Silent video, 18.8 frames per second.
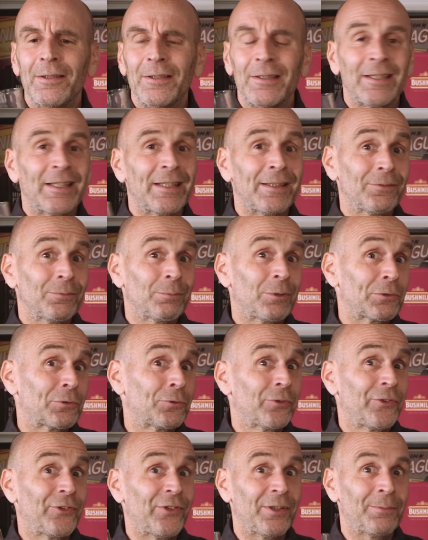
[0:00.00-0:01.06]
What
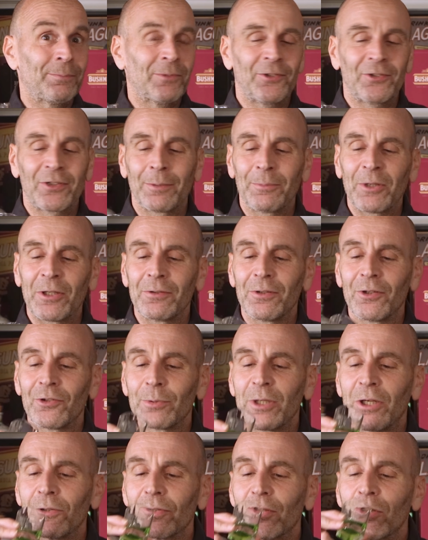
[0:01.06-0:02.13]
goes in must come out as
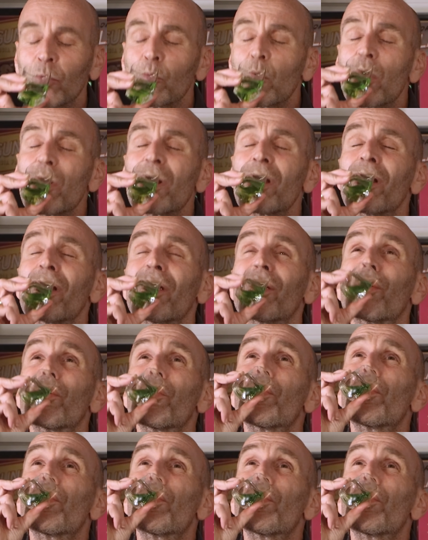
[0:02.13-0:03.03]
well, you know. Alright.